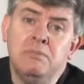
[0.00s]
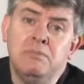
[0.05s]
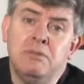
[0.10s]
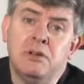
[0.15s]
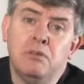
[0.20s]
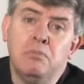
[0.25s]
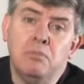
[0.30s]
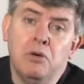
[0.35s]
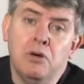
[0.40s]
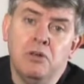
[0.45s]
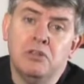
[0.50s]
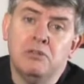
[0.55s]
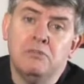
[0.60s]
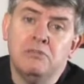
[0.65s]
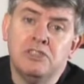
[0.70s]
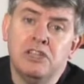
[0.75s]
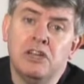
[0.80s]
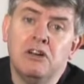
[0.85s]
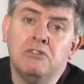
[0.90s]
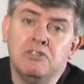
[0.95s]
can put
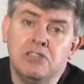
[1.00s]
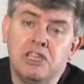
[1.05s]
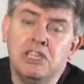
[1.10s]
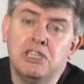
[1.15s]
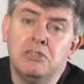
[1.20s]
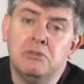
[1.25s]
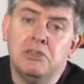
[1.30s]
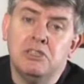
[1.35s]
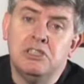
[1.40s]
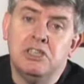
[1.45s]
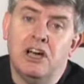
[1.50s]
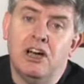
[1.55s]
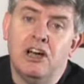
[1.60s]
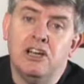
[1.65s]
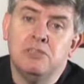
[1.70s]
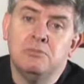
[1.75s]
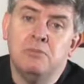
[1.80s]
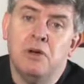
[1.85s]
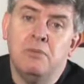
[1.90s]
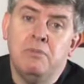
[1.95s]
themselves into a
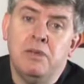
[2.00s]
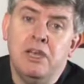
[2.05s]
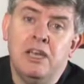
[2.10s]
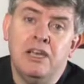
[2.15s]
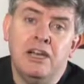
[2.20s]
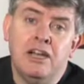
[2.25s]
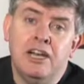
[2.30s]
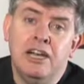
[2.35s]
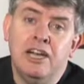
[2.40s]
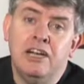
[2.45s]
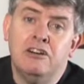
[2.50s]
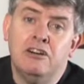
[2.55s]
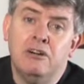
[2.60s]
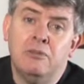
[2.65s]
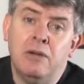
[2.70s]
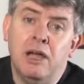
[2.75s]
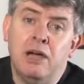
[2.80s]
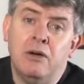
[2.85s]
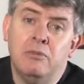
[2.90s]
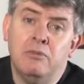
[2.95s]
task by being clear
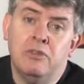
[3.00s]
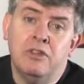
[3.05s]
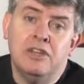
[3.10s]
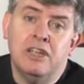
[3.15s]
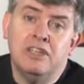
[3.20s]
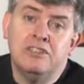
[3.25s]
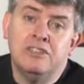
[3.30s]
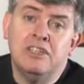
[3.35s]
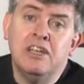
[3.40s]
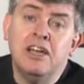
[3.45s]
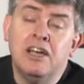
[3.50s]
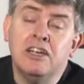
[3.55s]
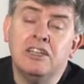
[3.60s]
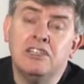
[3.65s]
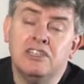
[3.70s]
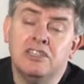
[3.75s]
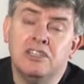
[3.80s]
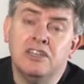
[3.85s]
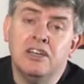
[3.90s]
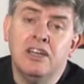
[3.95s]
about the
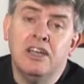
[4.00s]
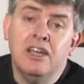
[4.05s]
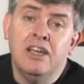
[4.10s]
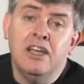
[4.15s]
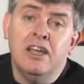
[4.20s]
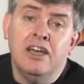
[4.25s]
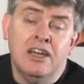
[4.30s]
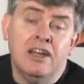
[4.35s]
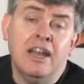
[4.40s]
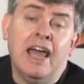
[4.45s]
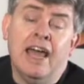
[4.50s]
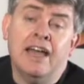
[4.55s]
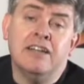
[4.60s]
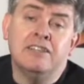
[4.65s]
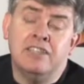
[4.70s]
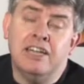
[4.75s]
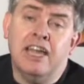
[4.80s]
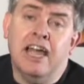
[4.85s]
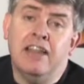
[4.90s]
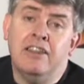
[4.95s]
destination and how
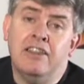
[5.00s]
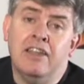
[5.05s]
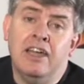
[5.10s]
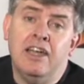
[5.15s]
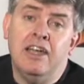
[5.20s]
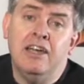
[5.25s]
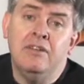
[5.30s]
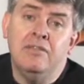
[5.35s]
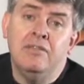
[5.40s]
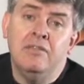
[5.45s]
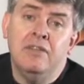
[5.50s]
to get there.